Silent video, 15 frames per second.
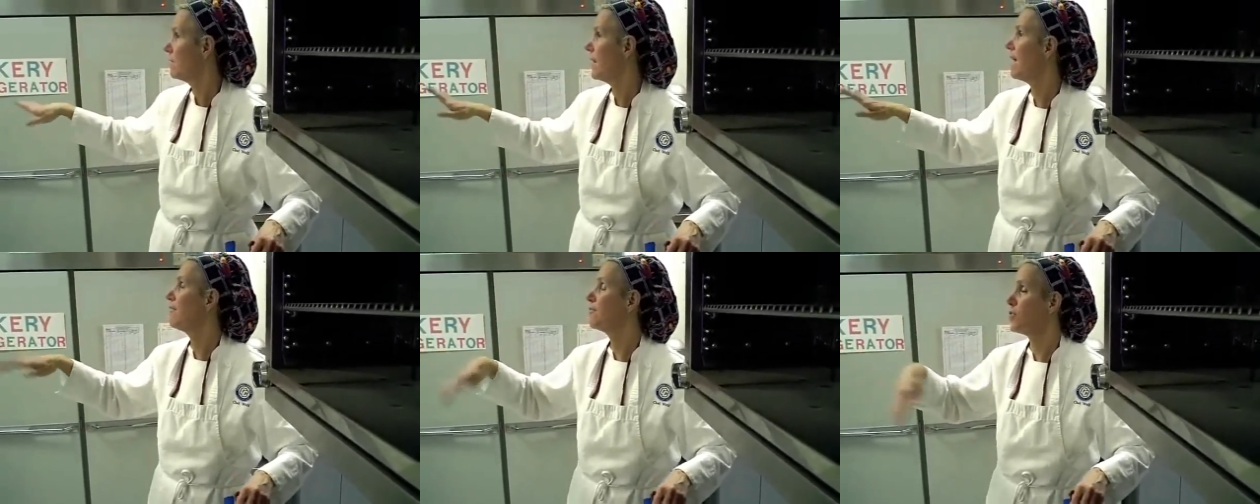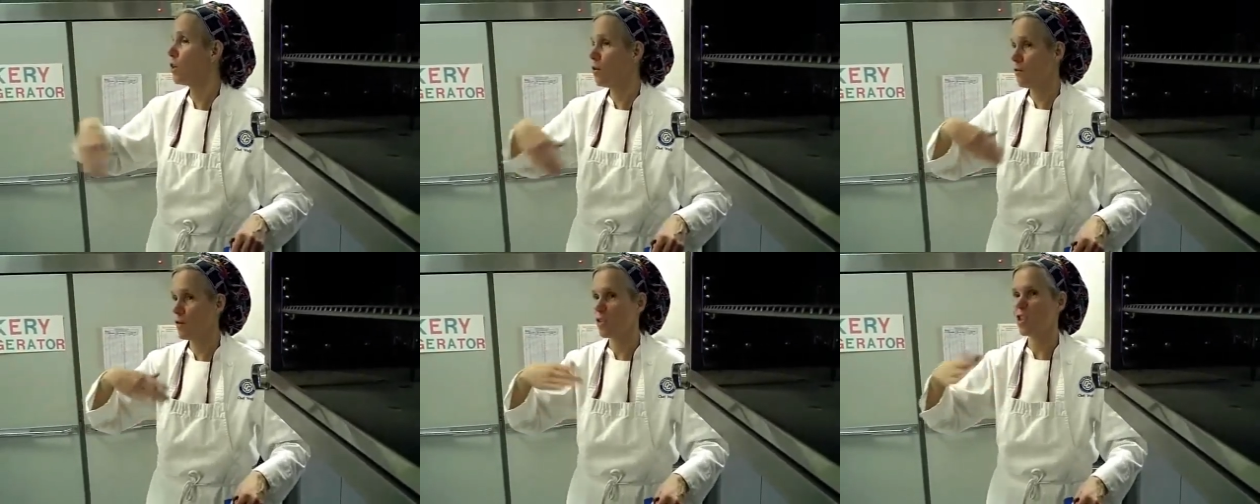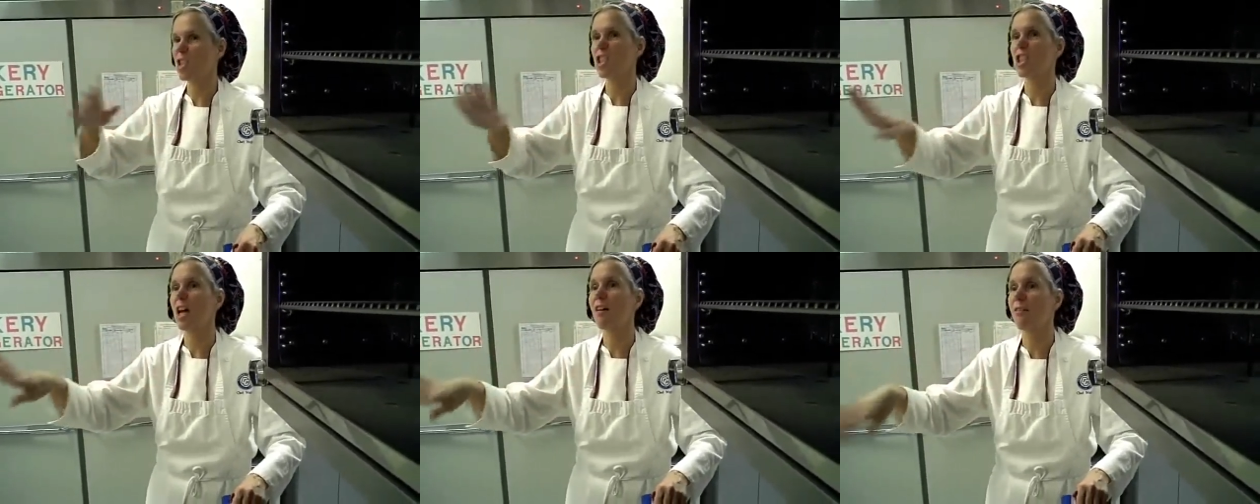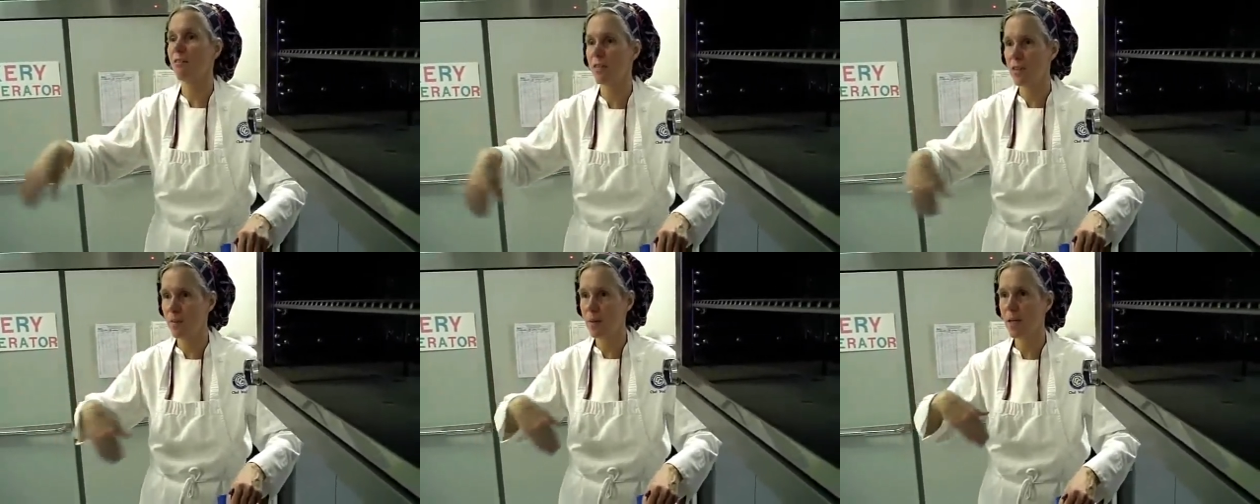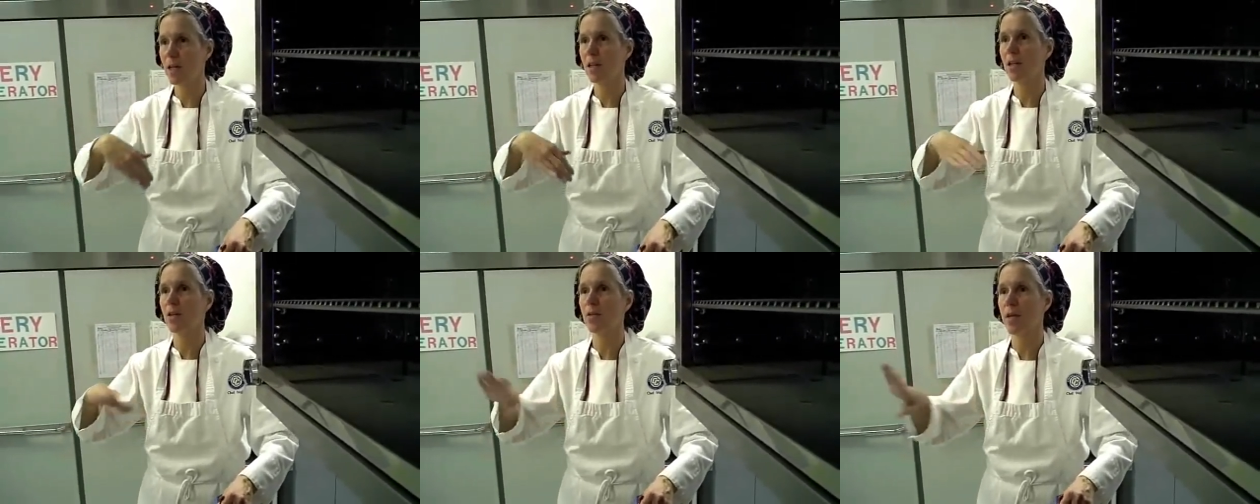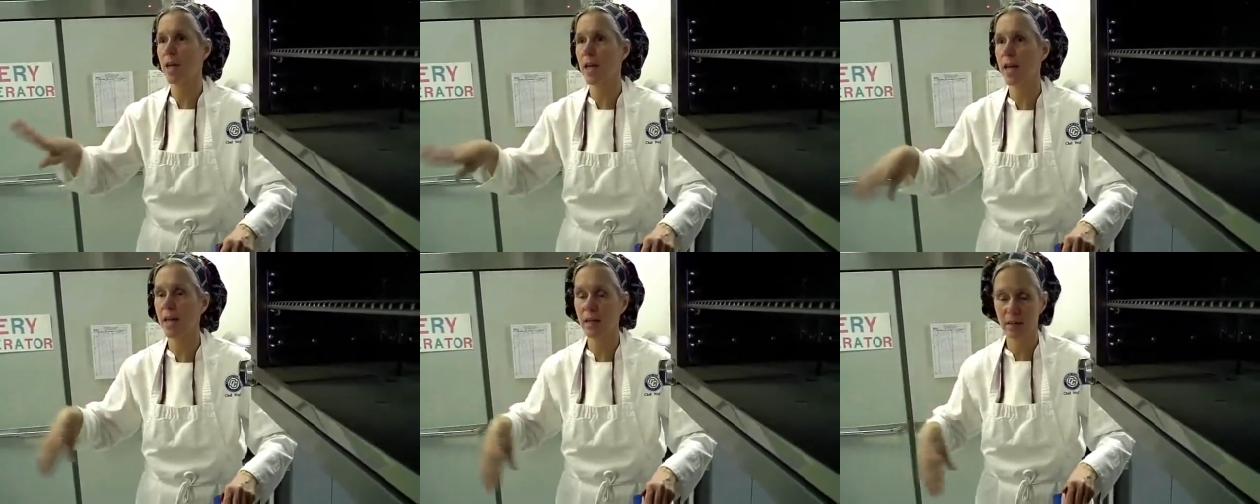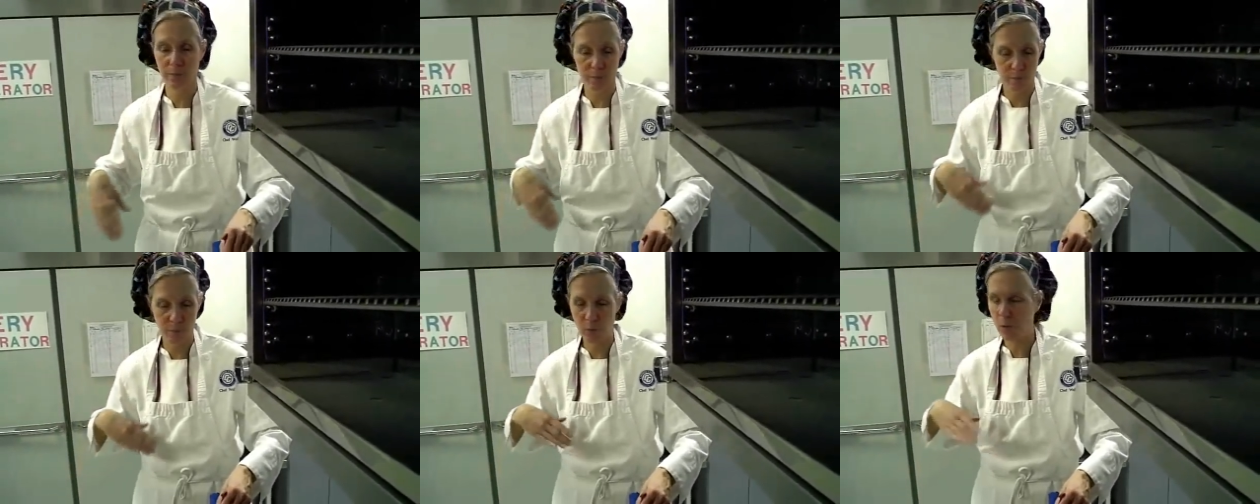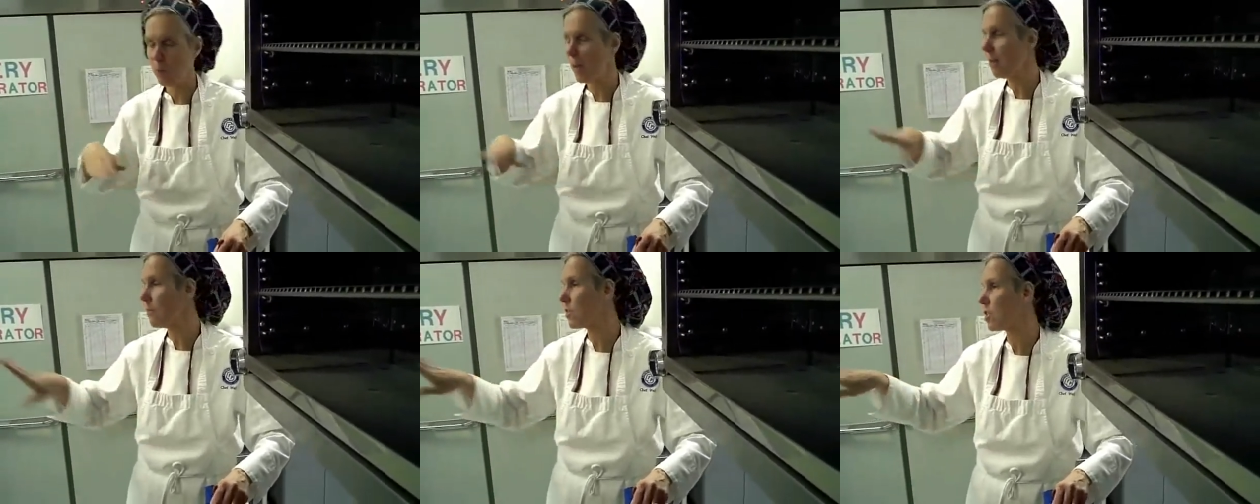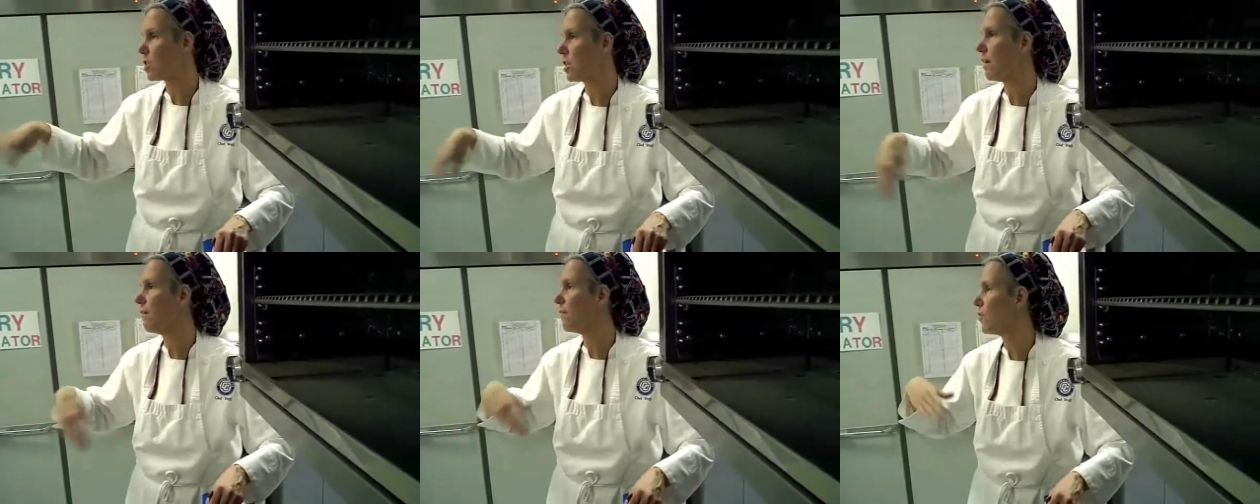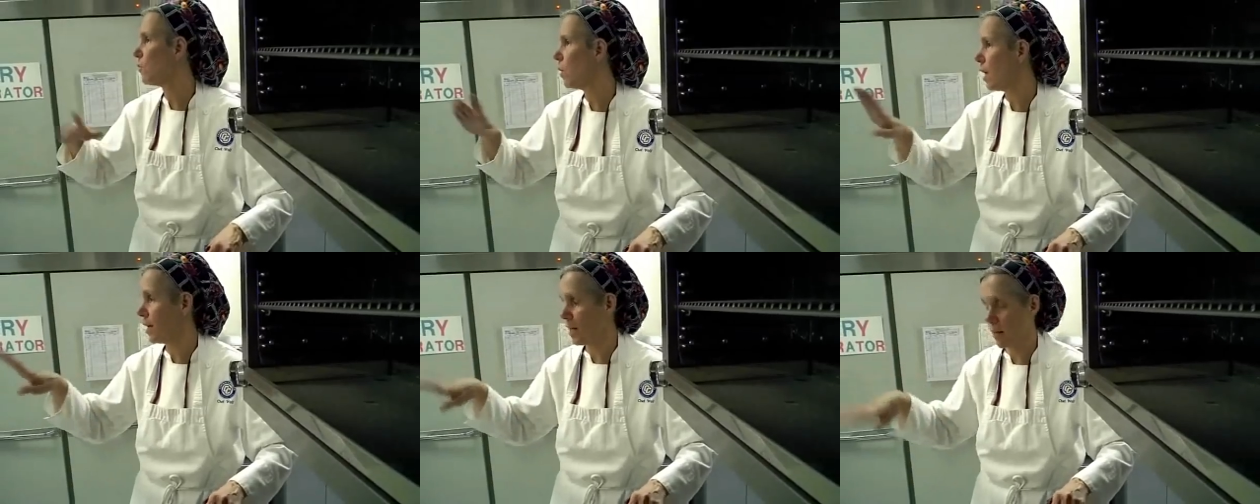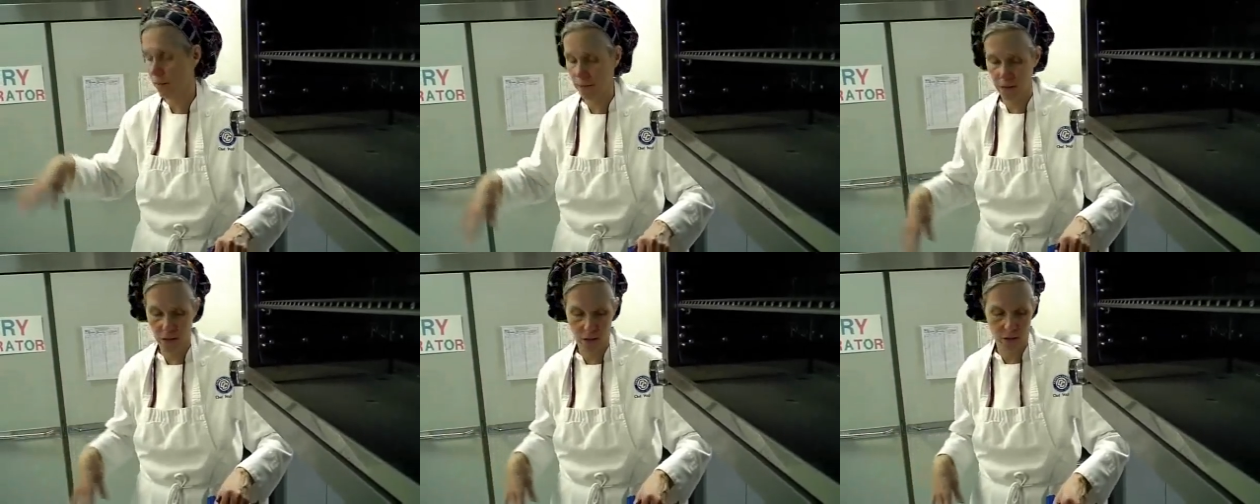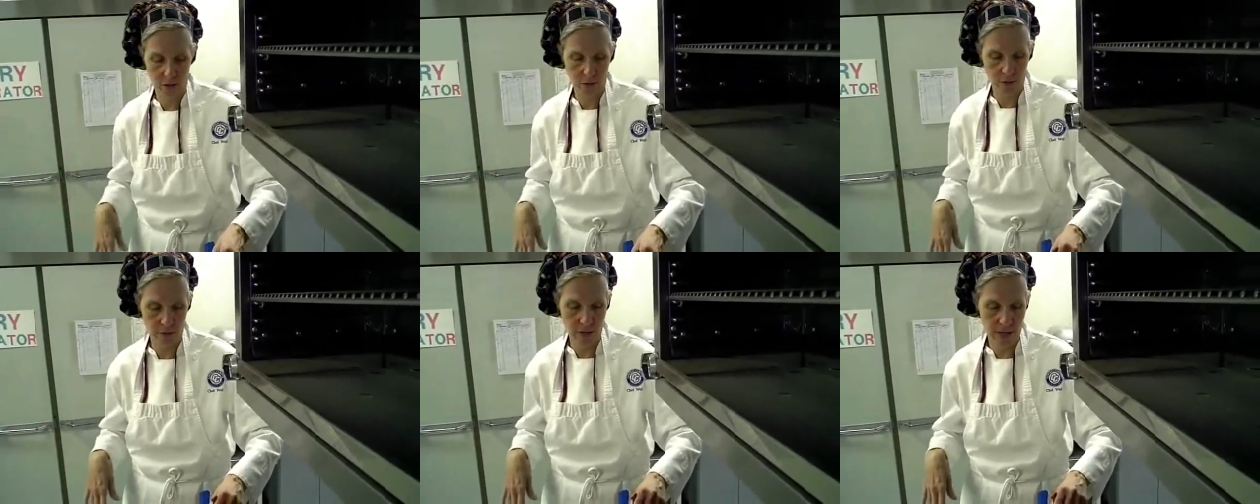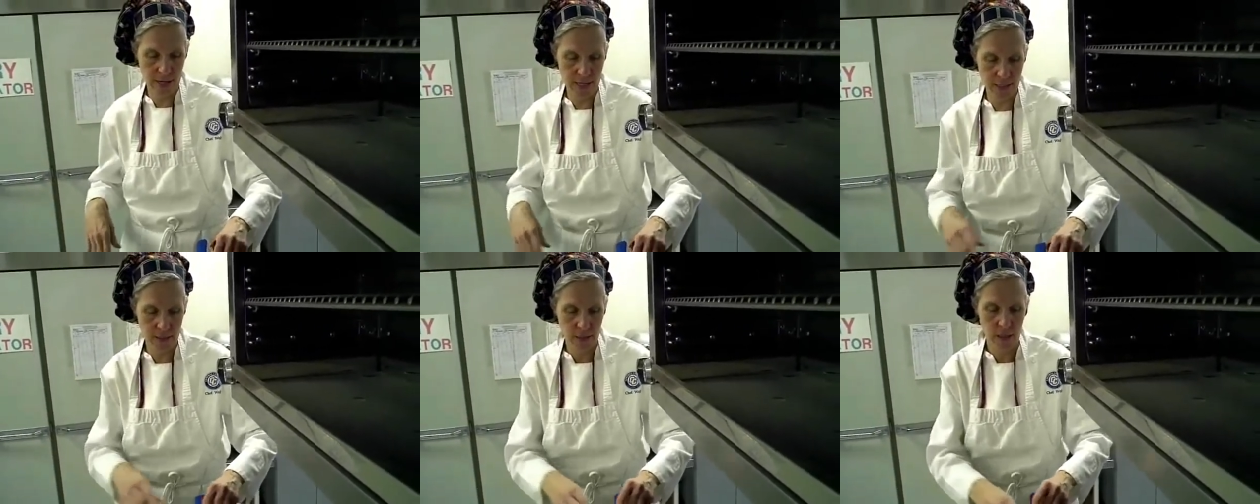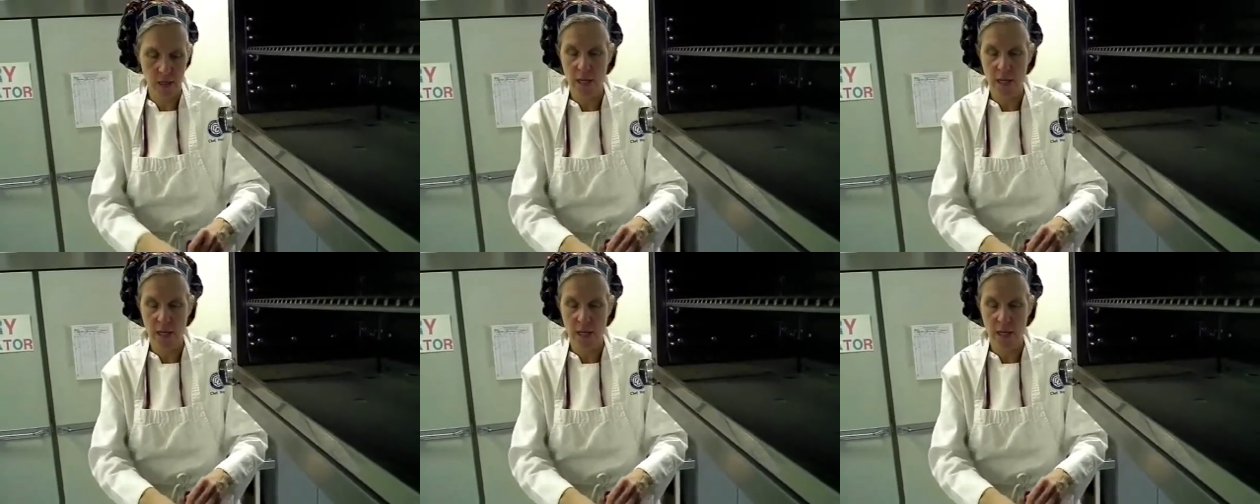Leftover stuff in the middle, okay? Put whatever stuff you want on there, all right?